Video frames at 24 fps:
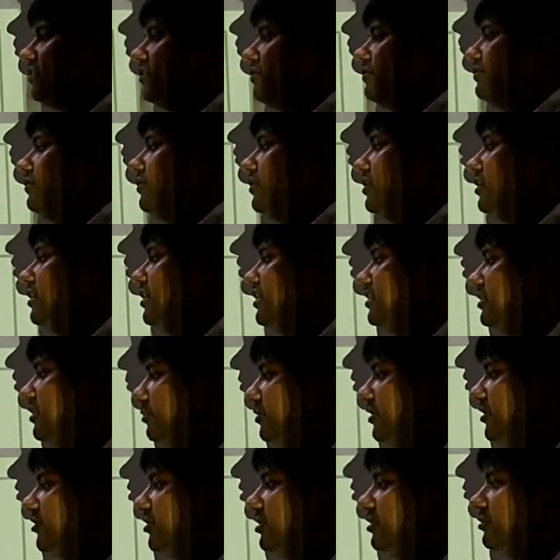of
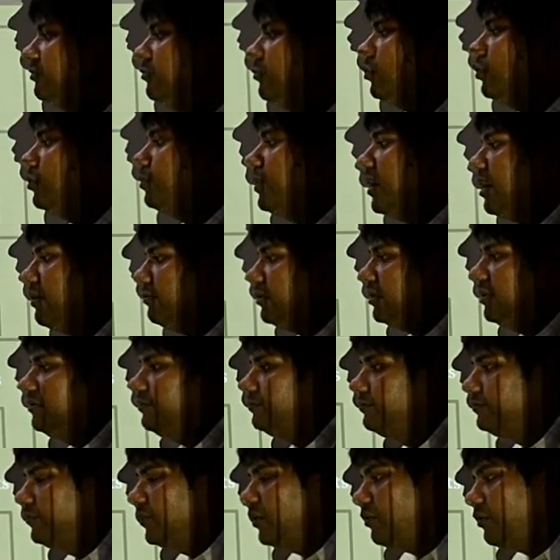dissipation, more power,
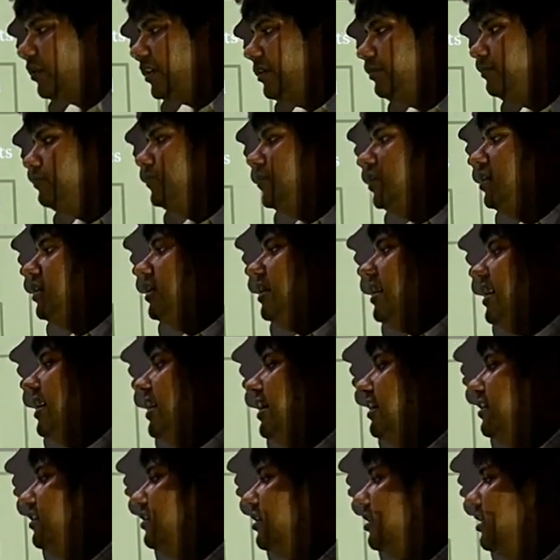okay,
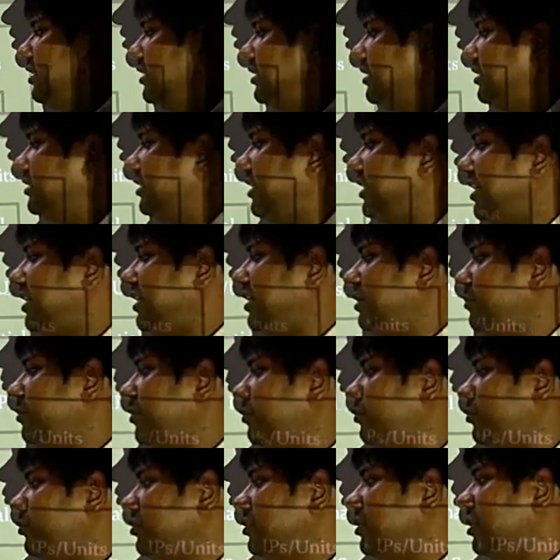and it is directly
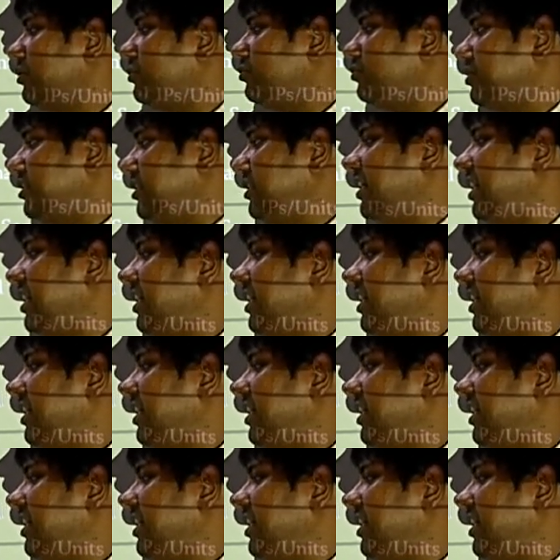proportional to C